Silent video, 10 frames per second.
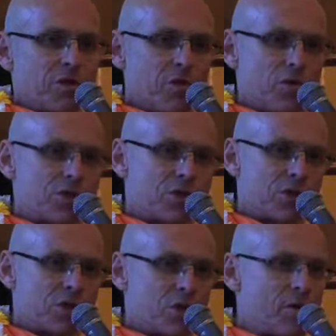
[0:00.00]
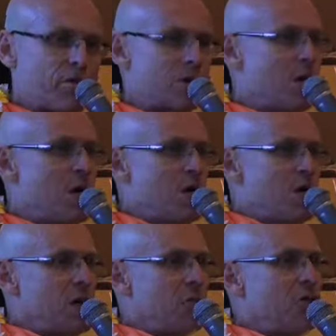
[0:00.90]
Devotional service
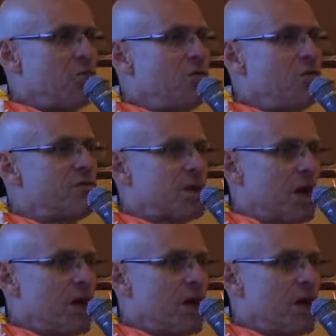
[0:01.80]
removes